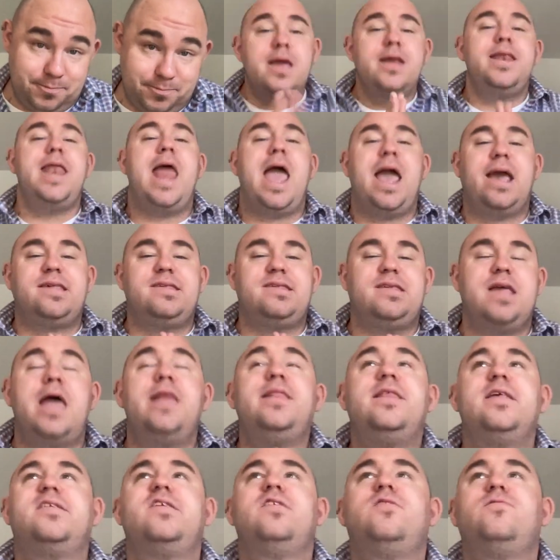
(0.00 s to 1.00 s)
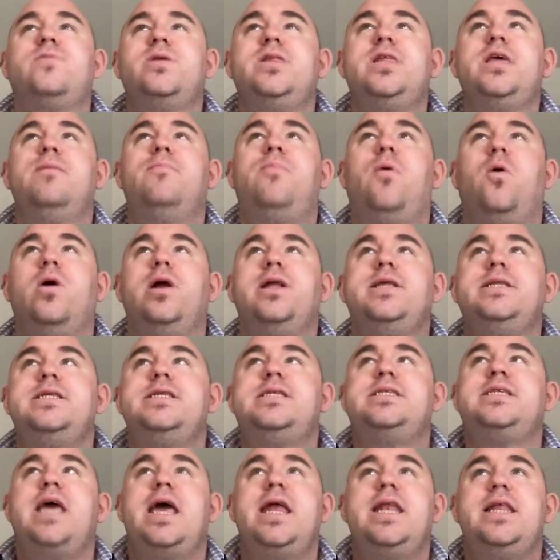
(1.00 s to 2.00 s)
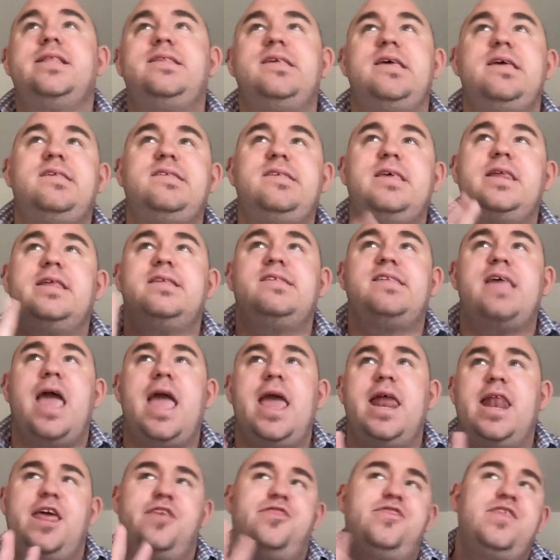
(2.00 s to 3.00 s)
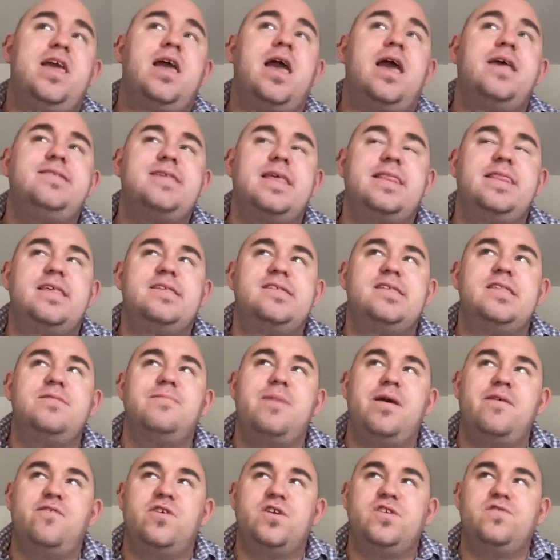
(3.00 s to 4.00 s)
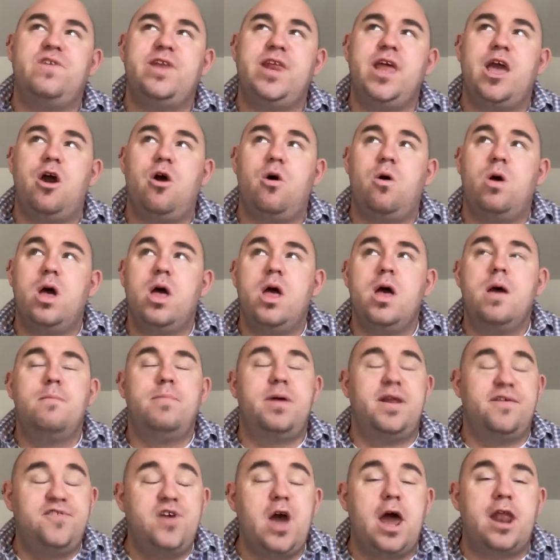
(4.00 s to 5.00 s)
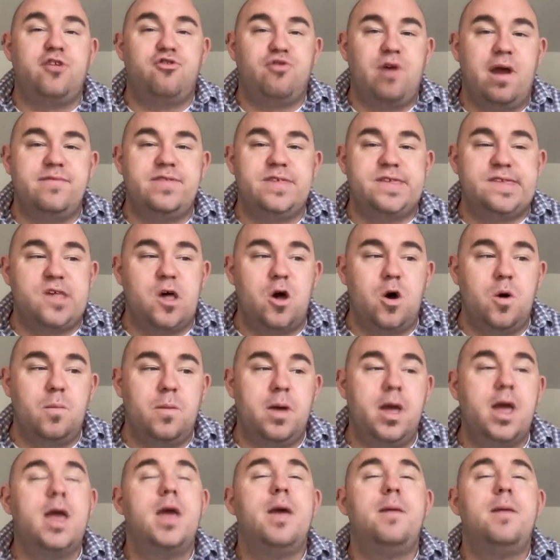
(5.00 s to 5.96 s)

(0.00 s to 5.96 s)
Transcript: Next, and this is really important, and it's easy to say, and I think I said this in my first video, but I've got to drive this home.